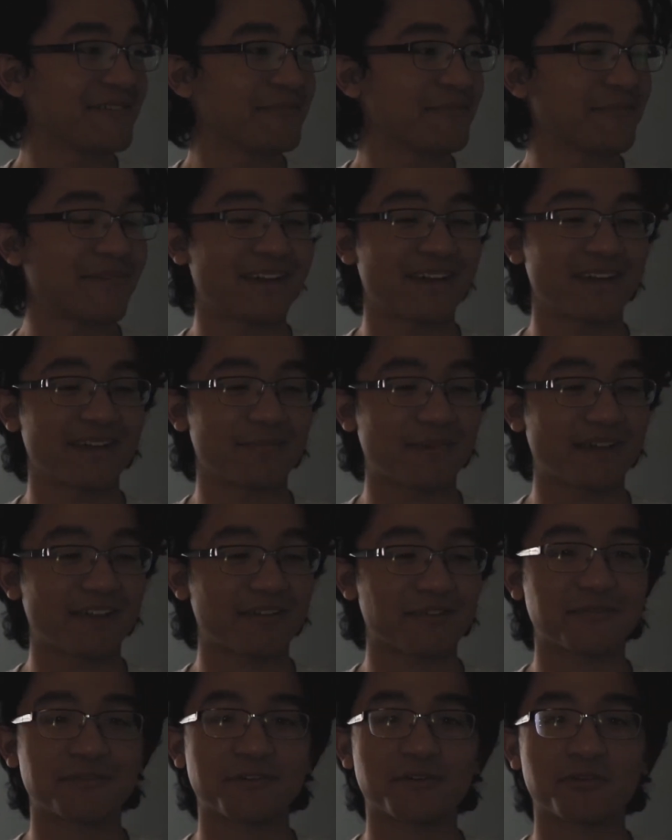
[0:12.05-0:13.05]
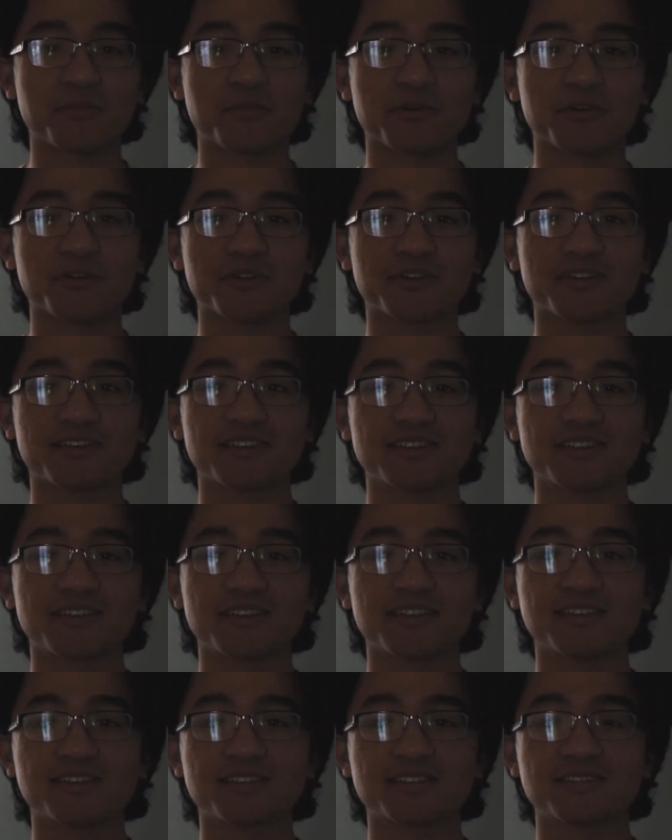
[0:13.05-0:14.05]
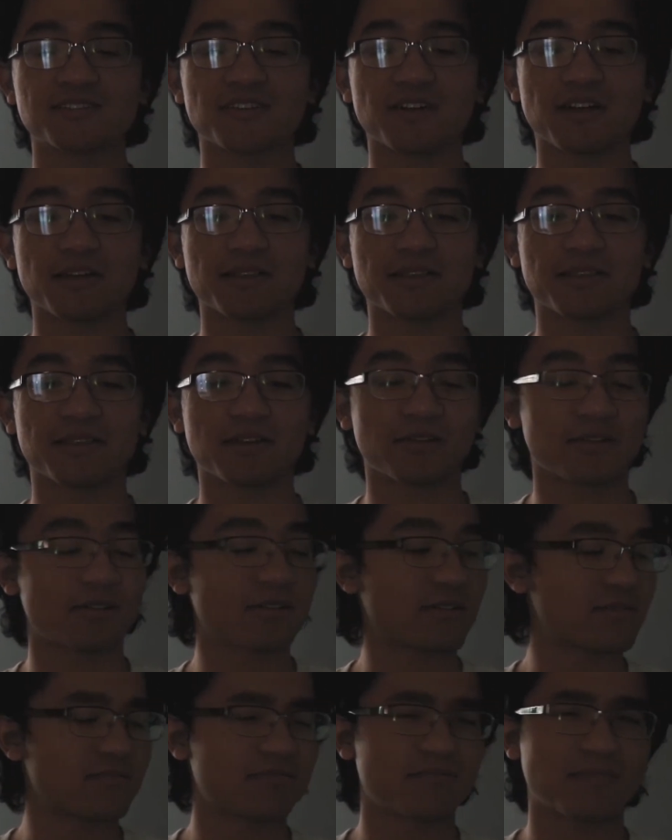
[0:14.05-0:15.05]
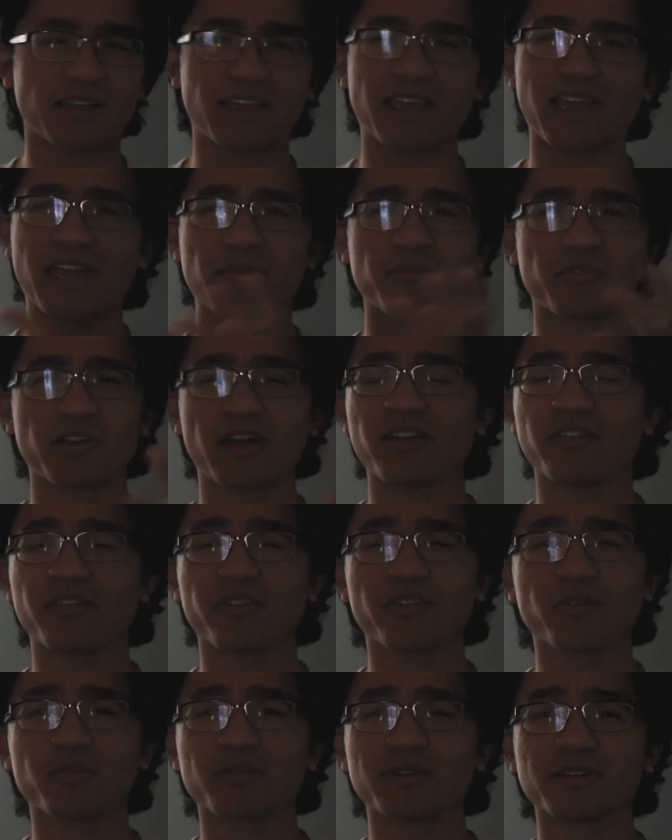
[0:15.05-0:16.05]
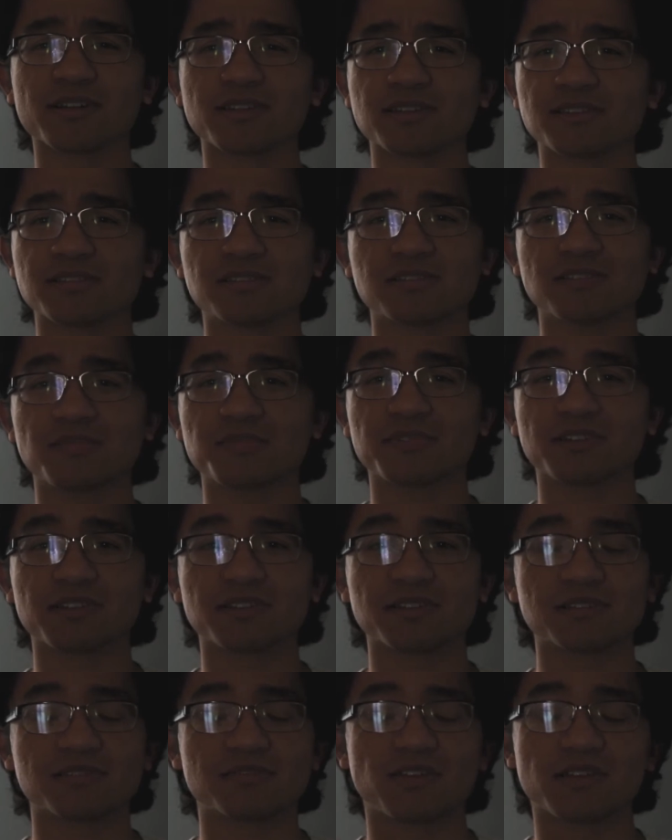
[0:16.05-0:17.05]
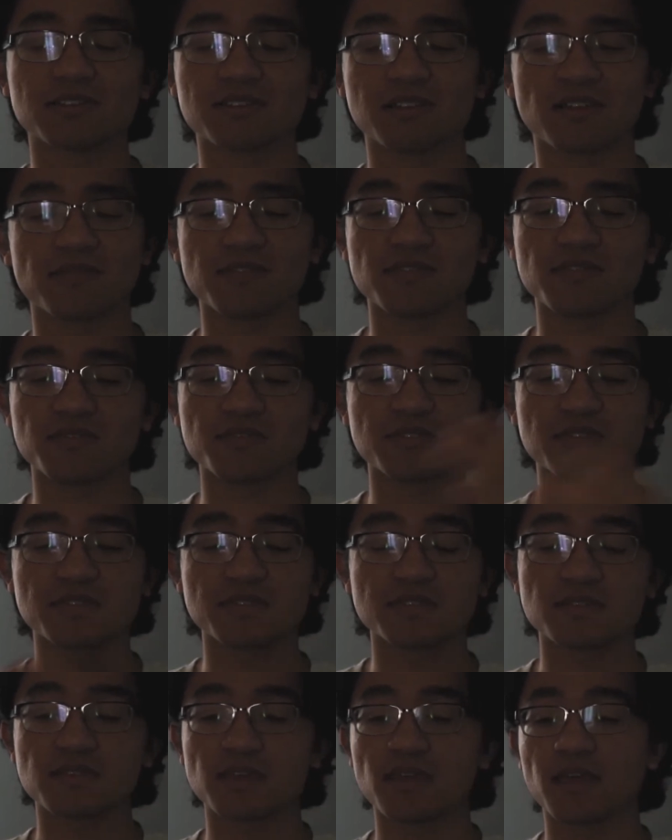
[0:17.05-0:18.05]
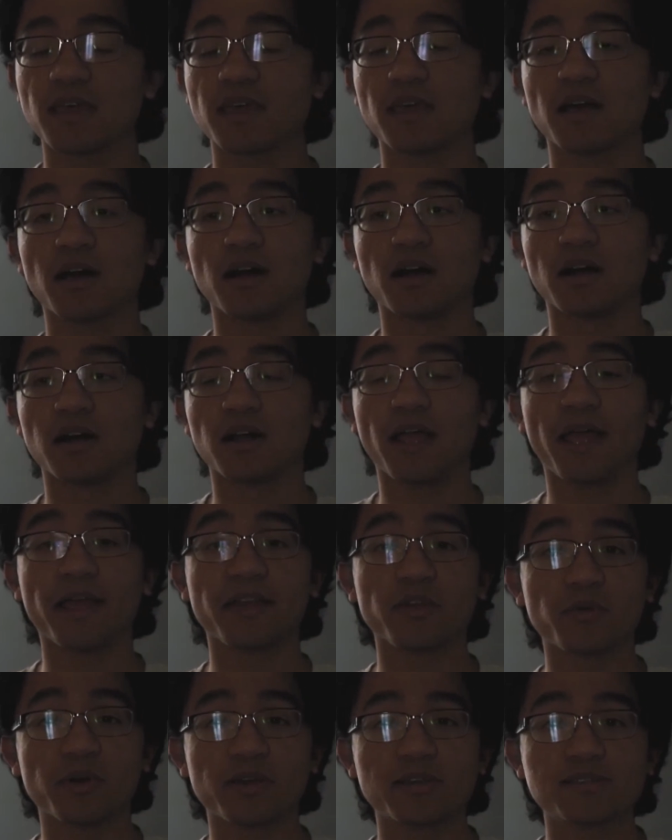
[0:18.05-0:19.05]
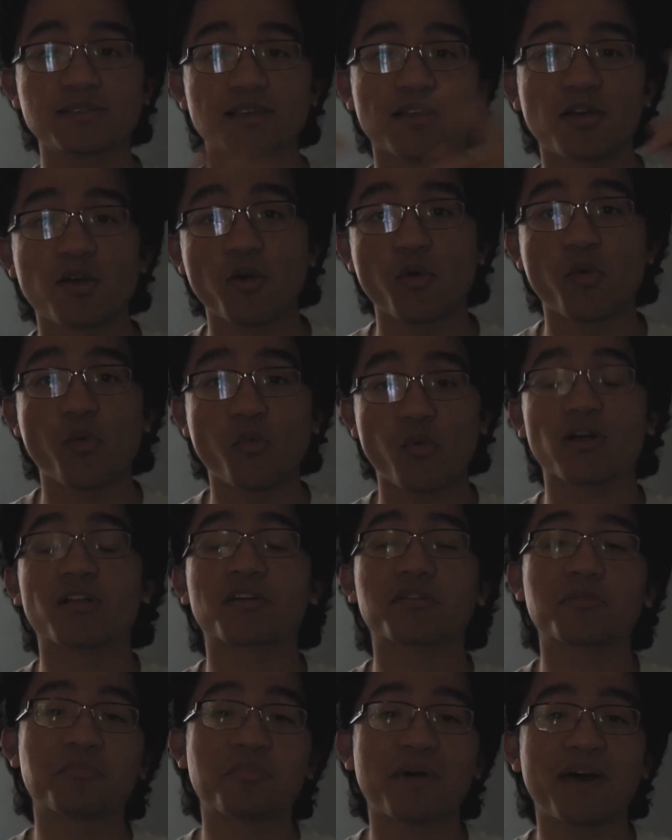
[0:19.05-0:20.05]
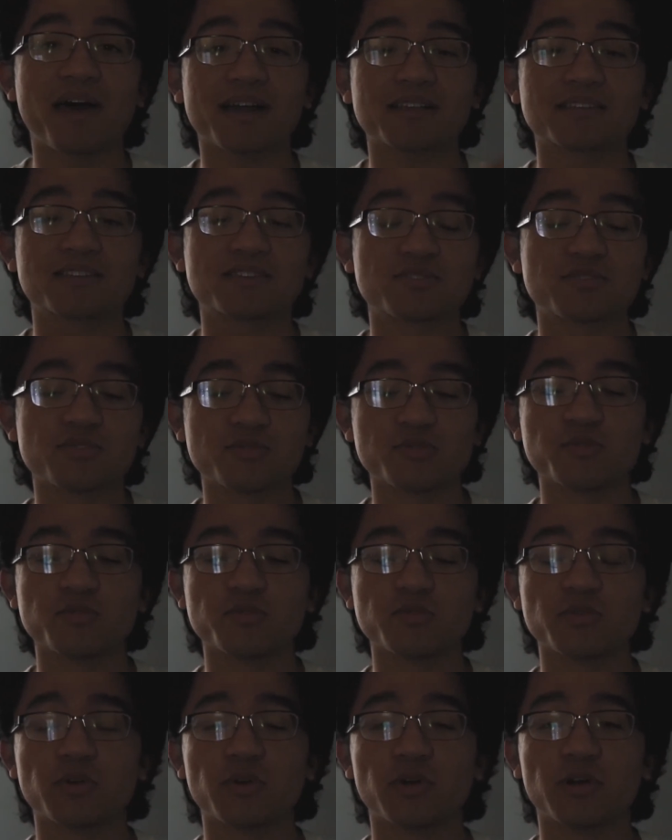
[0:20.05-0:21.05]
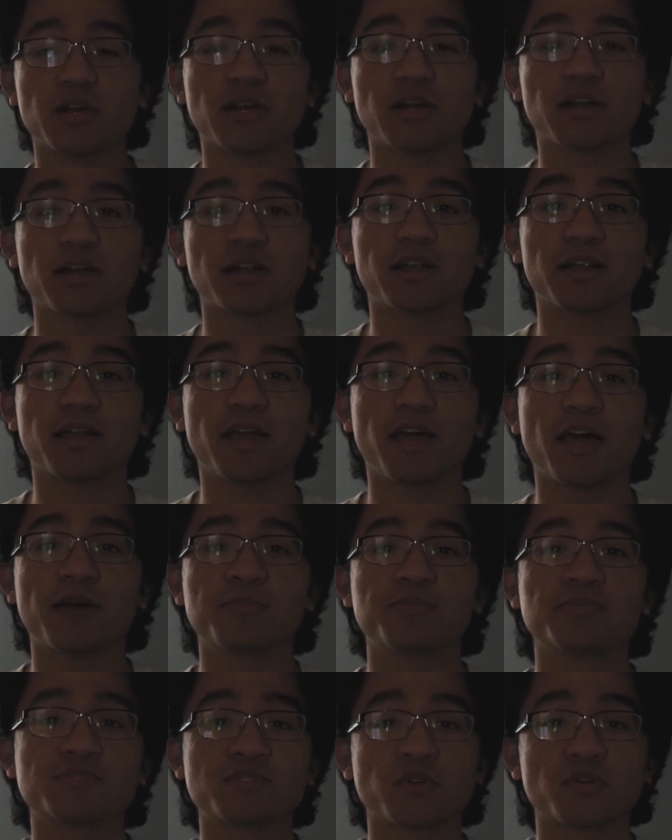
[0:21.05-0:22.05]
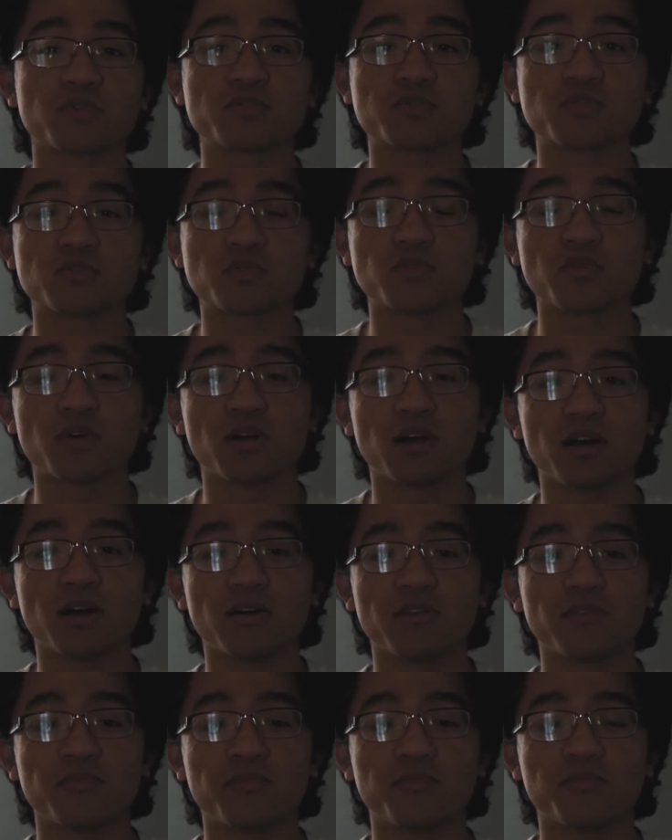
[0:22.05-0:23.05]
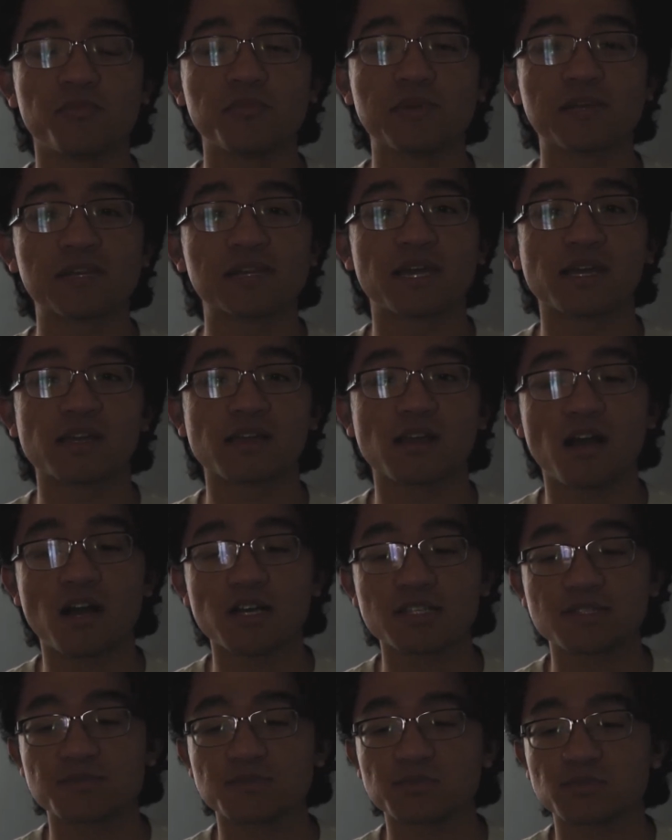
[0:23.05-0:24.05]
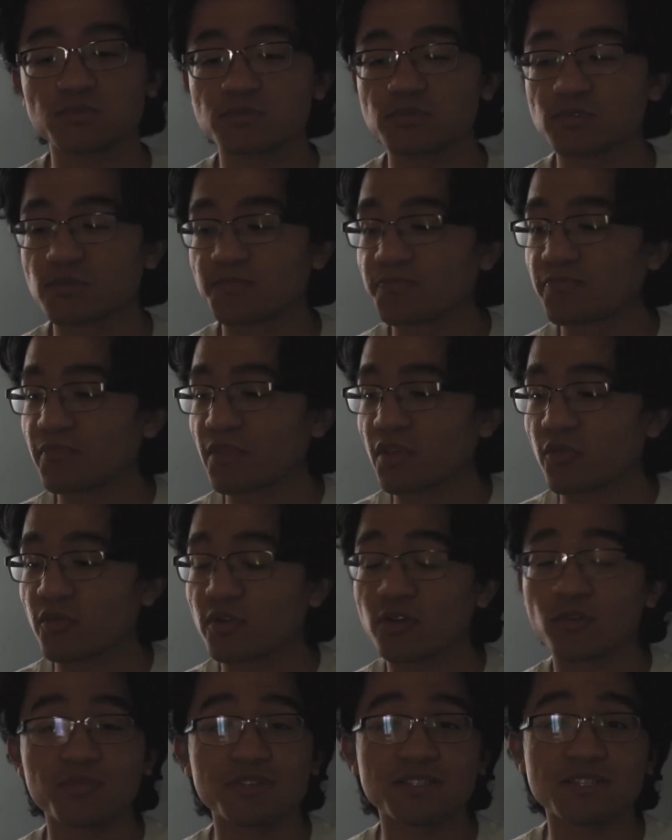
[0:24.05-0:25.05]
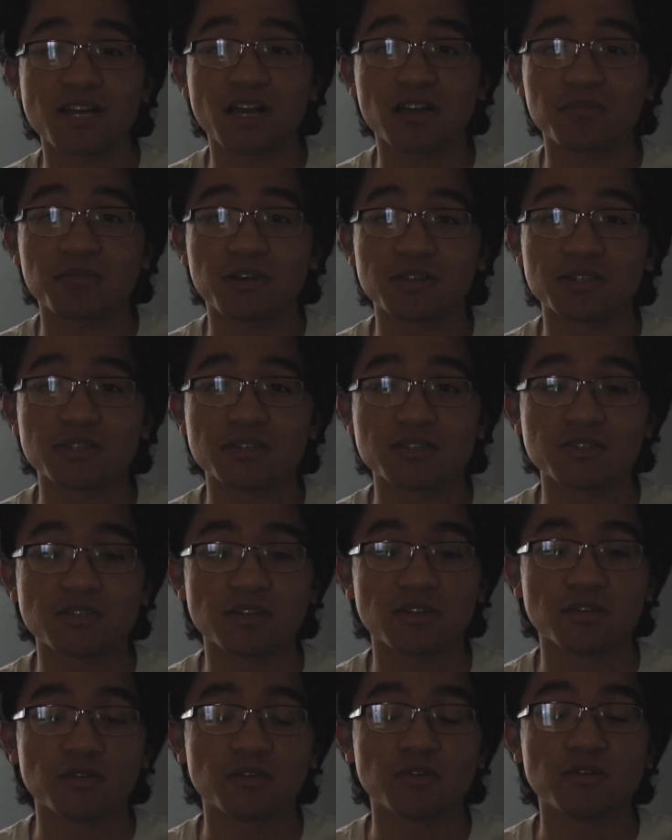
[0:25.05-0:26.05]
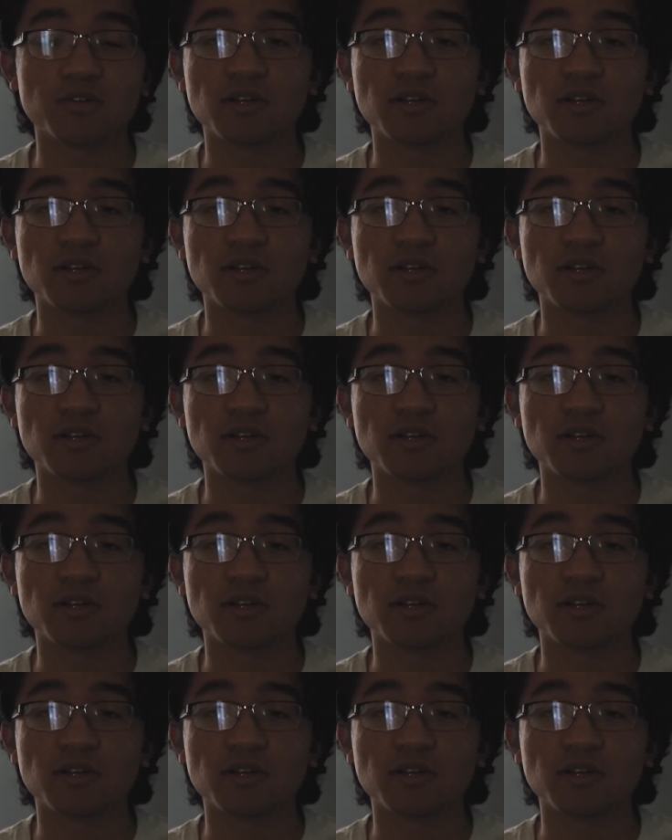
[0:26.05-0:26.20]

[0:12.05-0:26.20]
My microphone broke, or my camera, I don't know what it is. Something is, so I just have to use this. Anyways, welcome back to episode 2 of Midnight Gospel. We're going to be talking about this show.